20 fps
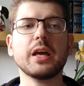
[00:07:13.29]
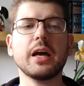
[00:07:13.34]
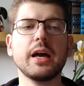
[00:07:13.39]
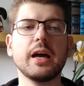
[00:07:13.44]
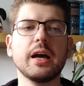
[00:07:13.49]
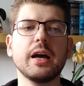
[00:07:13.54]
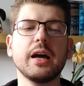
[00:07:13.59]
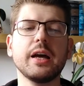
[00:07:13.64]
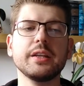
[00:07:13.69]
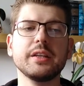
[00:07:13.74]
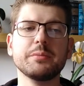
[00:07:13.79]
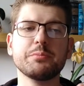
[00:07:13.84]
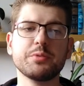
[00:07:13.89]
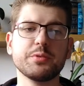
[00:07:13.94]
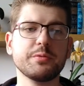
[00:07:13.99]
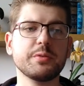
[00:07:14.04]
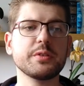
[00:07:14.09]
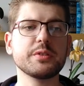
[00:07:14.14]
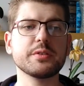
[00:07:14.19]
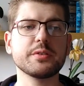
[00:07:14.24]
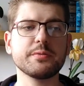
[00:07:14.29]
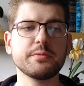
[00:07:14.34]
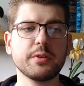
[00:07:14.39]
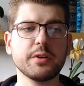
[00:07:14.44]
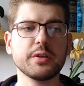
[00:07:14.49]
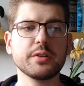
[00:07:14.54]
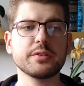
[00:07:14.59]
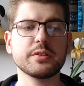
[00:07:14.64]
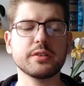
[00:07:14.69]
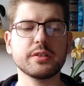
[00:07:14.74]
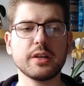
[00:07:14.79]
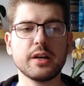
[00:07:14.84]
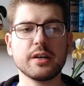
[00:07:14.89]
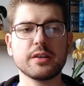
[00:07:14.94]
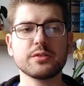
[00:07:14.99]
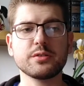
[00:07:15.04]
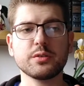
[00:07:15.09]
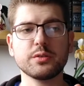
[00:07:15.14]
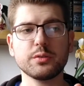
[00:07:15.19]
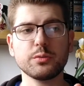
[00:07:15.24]
and it prevents the fungus
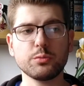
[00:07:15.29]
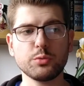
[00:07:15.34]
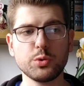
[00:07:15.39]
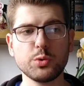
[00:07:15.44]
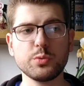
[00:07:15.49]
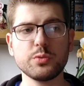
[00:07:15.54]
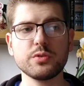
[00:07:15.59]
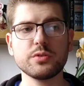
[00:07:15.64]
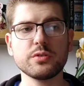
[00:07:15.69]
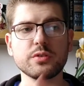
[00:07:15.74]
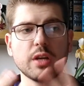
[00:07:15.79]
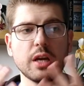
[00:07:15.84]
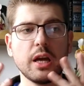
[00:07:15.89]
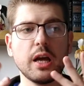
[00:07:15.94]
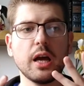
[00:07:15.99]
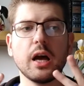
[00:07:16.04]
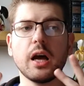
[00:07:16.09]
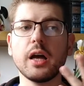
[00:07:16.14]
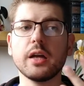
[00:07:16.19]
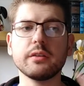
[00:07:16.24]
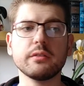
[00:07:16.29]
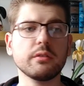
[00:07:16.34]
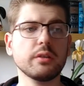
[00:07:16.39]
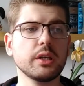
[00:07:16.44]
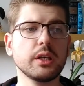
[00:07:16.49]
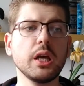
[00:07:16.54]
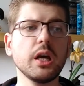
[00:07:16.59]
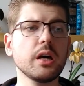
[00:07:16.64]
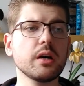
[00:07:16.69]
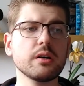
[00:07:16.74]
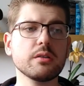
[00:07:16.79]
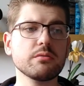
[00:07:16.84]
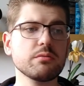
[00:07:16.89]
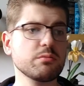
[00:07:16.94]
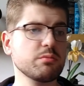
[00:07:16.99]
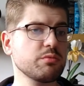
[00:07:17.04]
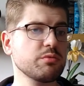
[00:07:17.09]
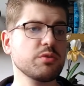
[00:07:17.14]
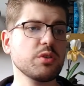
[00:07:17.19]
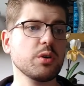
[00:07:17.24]
attacks on the roots, and yeah,
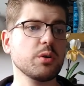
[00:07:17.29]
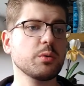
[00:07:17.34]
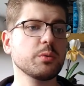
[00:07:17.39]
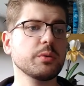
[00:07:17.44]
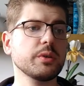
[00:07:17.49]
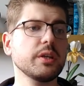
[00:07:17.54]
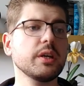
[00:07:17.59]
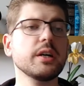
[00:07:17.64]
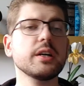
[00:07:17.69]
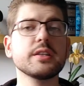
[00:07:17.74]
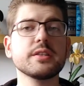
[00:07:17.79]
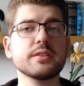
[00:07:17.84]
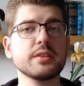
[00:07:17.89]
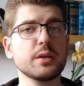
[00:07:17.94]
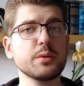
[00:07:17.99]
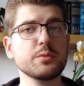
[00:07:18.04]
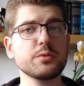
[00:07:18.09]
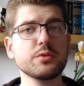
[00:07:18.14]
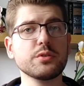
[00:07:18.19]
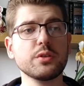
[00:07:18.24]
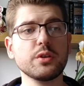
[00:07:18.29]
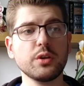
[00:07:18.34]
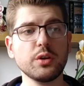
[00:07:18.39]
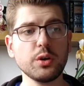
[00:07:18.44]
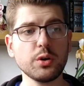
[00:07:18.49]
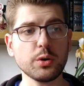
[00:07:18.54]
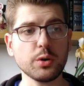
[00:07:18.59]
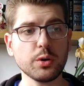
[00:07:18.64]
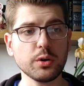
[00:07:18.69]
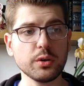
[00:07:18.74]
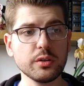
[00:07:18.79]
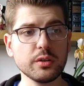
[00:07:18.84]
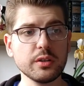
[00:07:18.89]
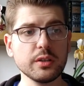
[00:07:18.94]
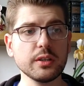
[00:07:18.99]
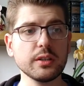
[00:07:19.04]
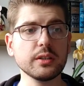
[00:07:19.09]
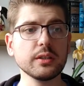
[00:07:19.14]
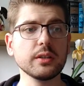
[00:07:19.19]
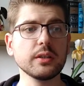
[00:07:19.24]
so yeah, it sounds
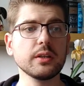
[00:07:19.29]
good.